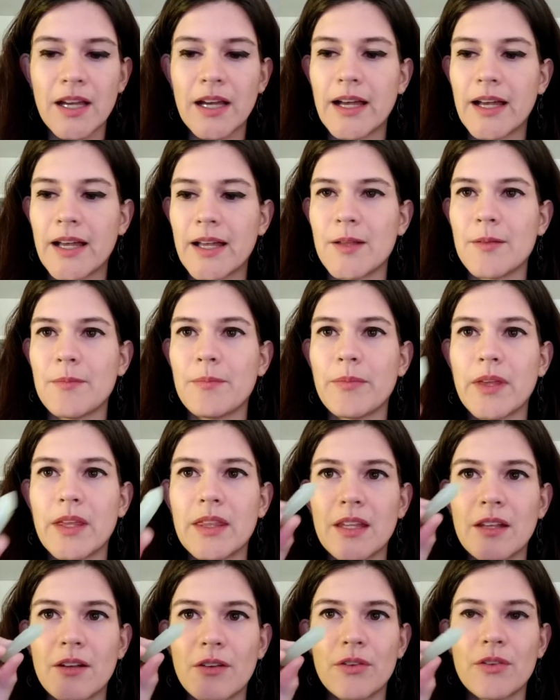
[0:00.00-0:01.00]
And
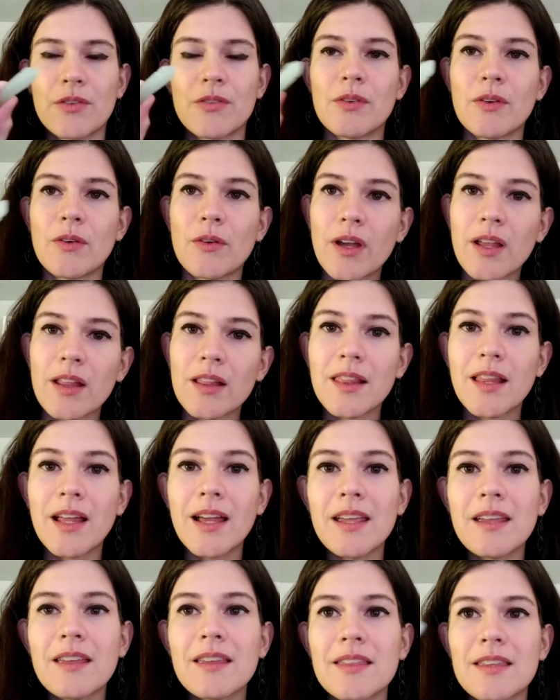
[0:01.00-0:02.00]
then also, I
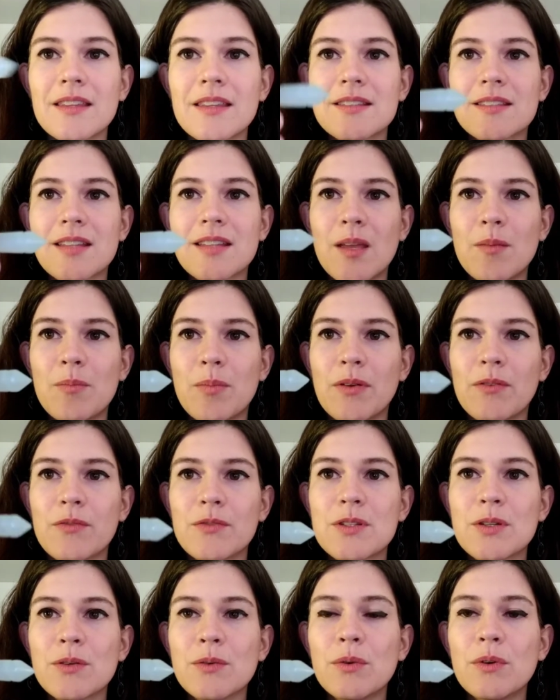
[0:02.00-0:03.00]
like this type of
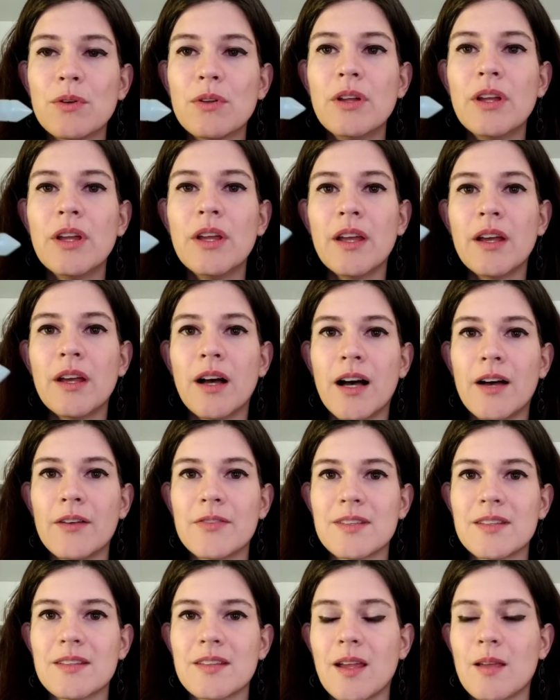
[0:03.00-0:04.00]
tool.
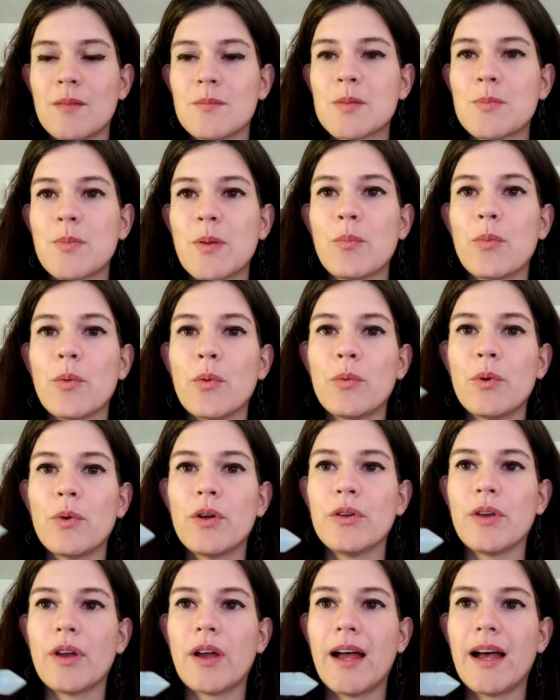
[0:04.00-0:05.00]
Oftentimes people
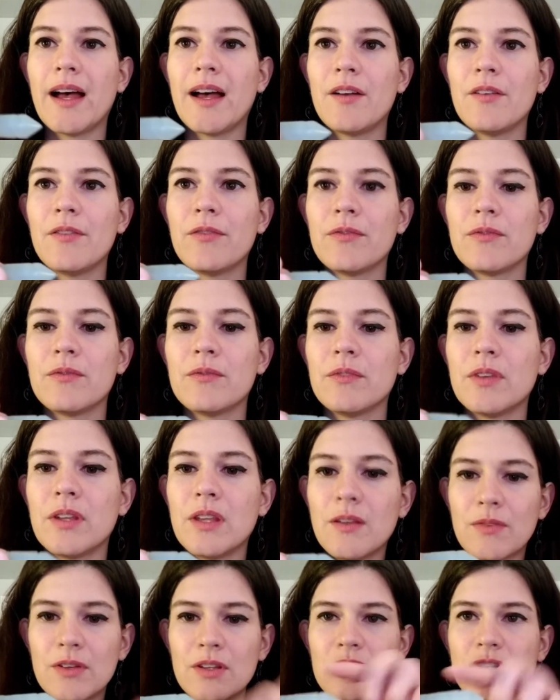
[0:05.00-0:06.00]
will have
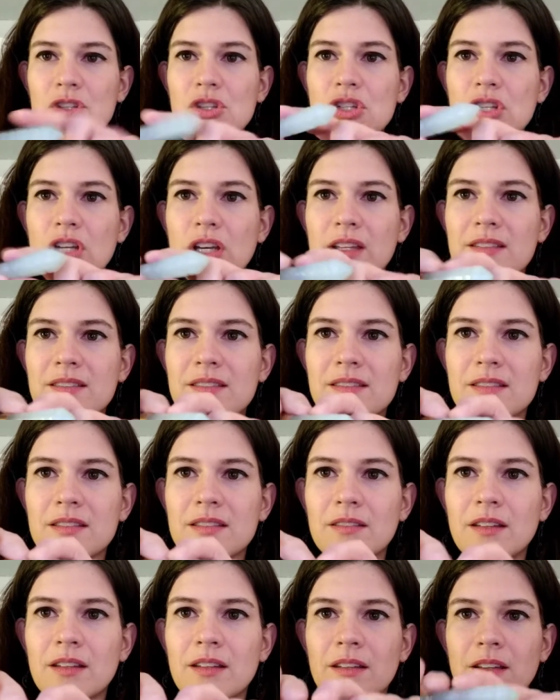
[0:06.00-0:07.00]
even just
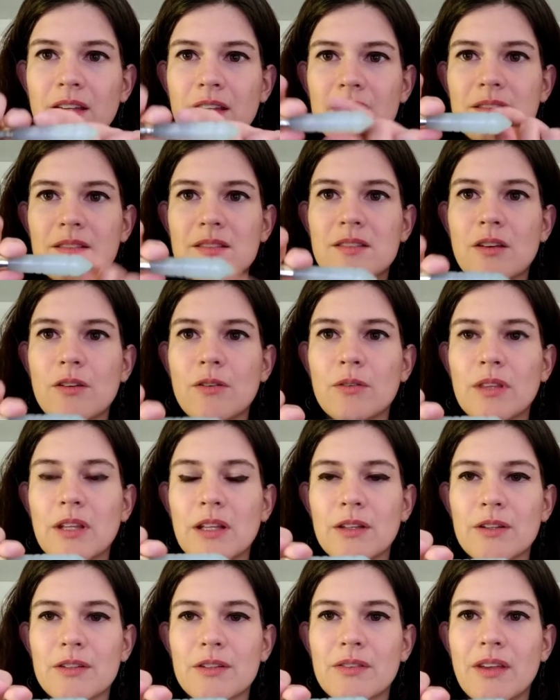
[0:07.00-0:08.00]
a stone that
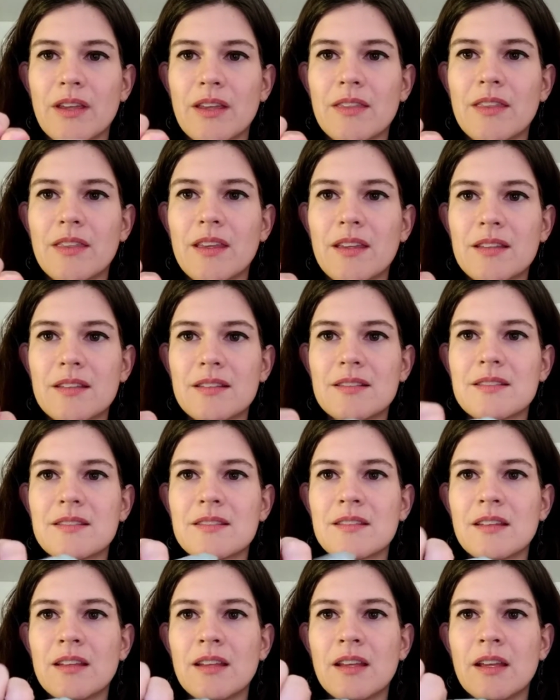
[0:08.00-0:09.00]
looks like
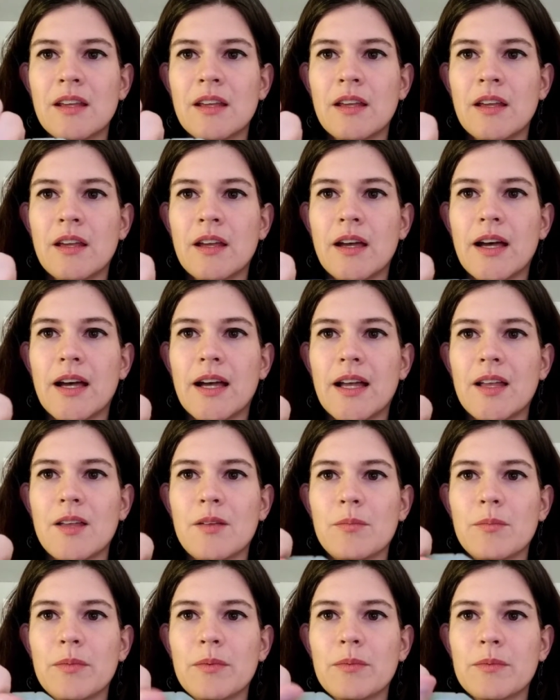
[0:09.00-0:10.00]
this
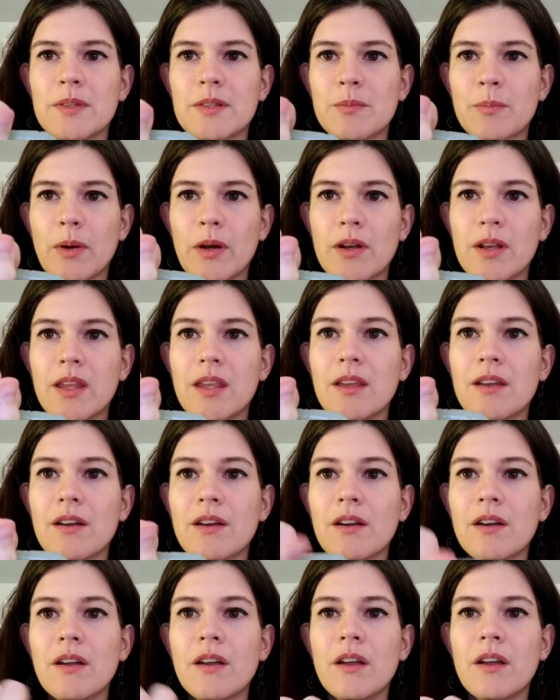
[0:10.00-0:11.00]
part
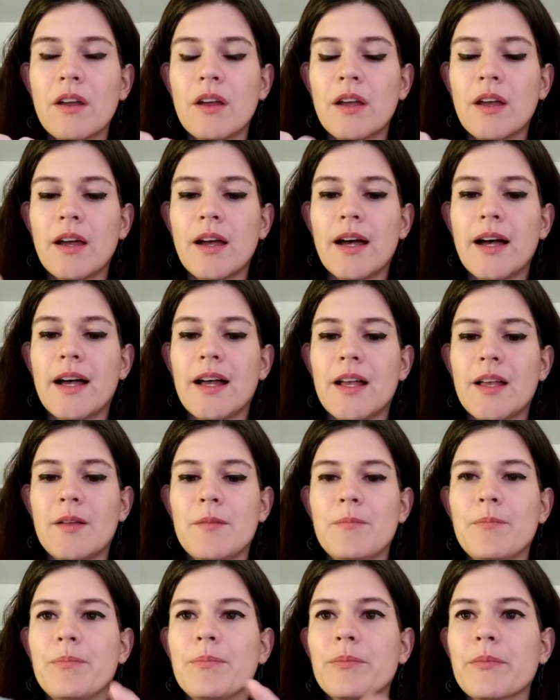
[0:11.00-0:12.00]
here.
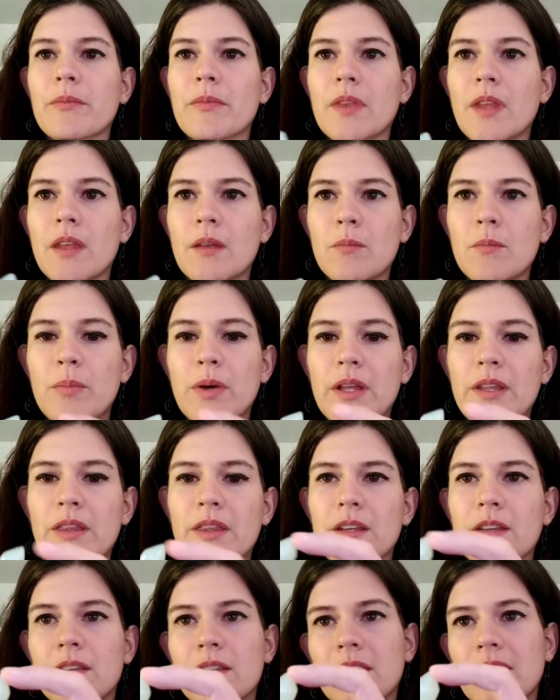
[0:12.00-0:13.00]
But
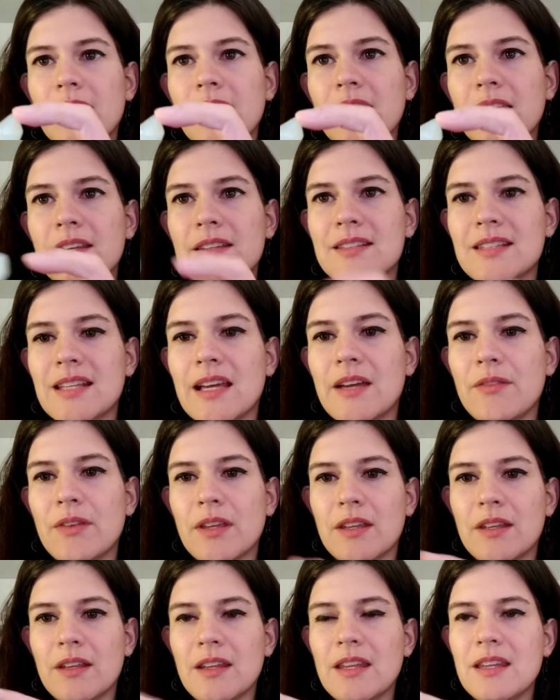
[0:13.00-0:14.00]
the key is having
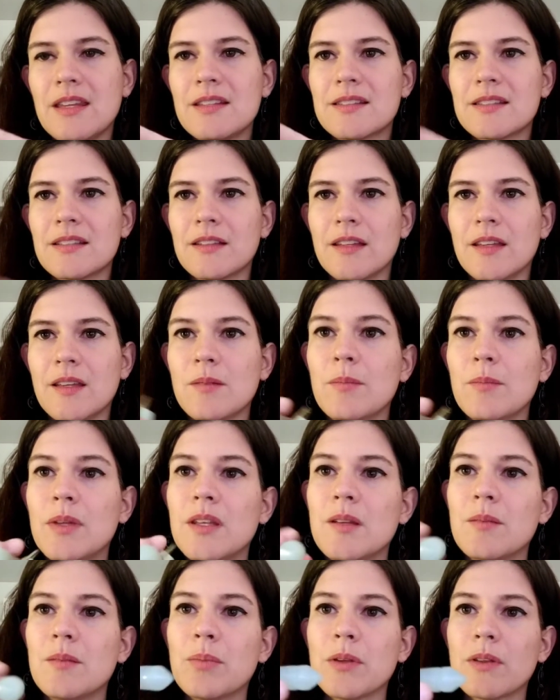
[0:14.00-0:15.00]
an easily
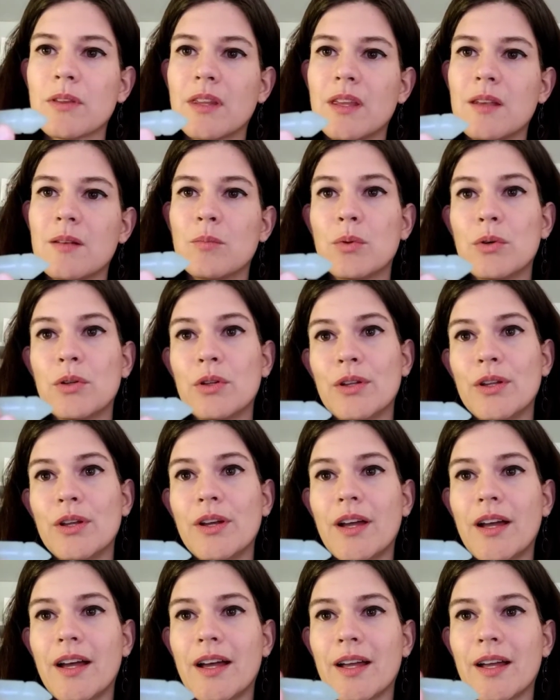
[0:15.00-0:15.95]
manipulatable